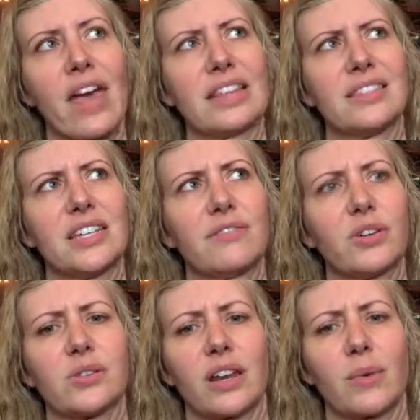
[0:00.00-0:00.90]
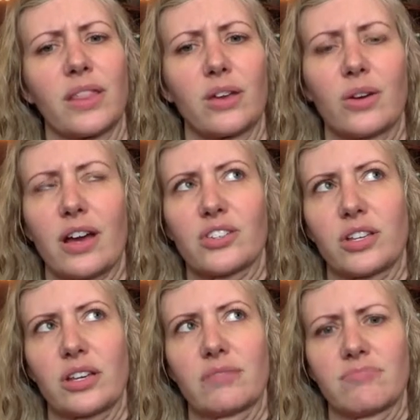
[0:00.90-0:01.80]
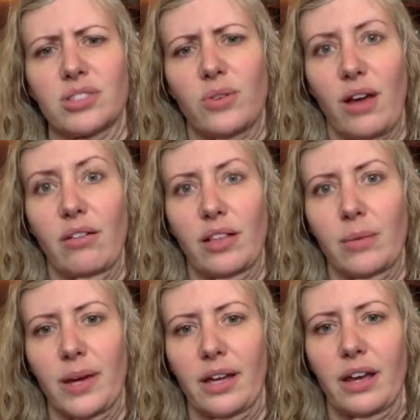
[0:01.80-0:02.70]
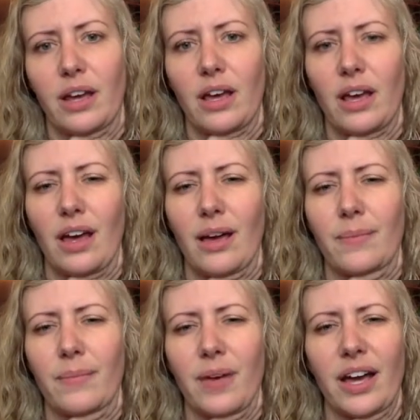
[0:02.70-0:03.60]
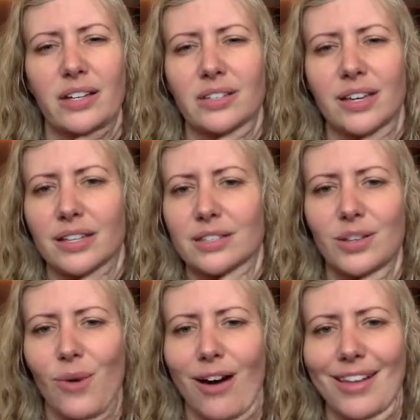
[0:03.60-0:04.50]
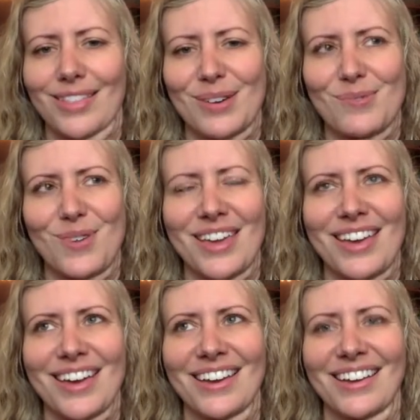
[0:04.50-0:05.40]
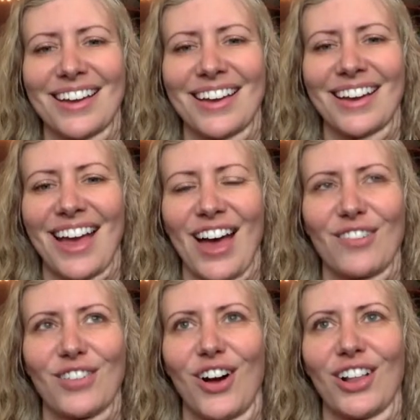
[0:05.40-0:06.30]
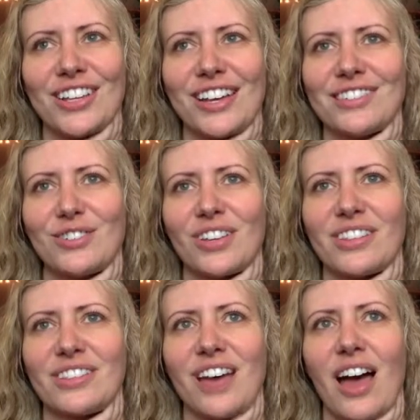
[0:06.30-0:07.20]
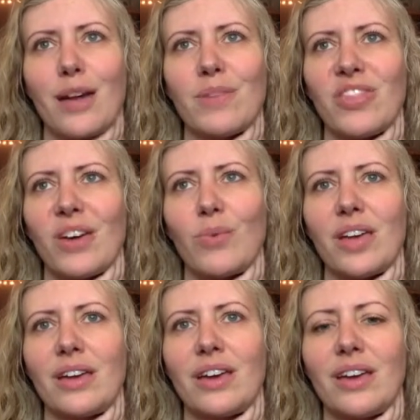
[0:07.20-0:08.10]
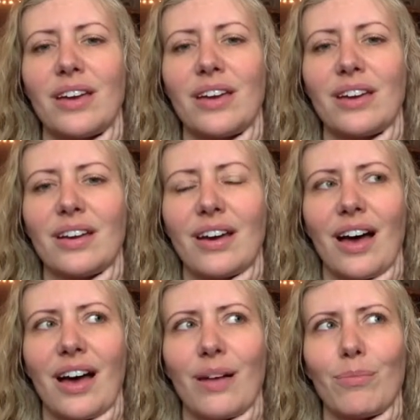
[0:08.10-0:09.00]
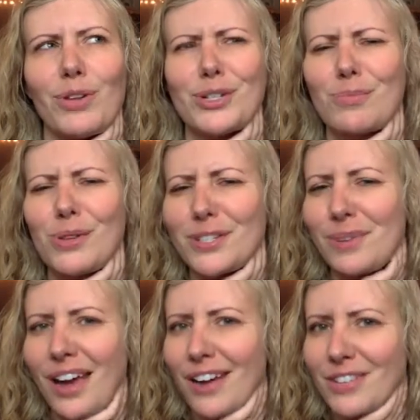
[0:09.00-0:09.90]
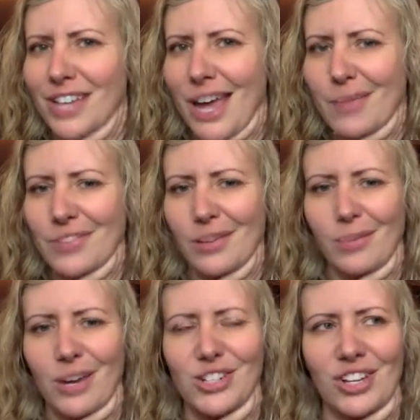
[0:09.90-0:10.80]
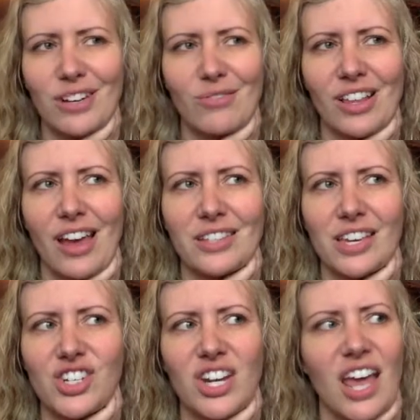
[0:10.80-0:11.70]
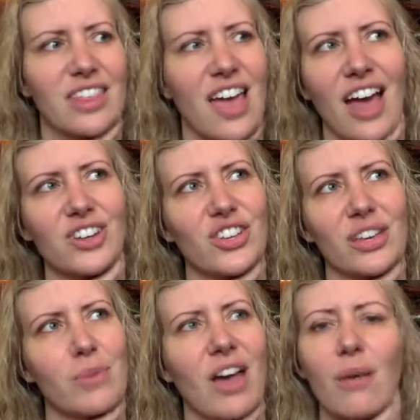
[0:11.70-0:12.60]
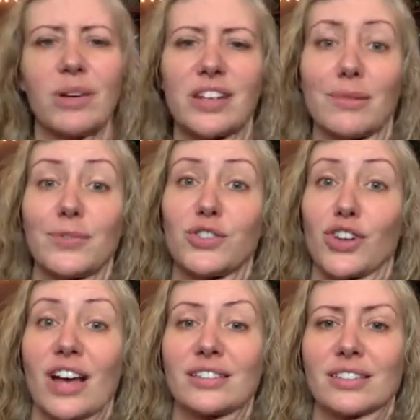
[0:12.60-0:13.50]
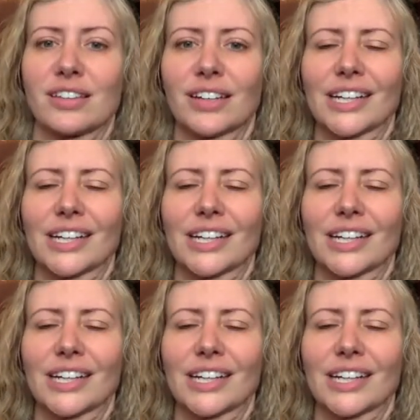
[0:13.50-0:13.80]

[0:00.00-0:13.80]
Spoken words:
and see if there's any way that you can actually slow down a little bit. I think it's so odd that we have the holidays during this time, and that they're supposed to be kind of a time of celebration and relaxation, and they actually become a time of stress.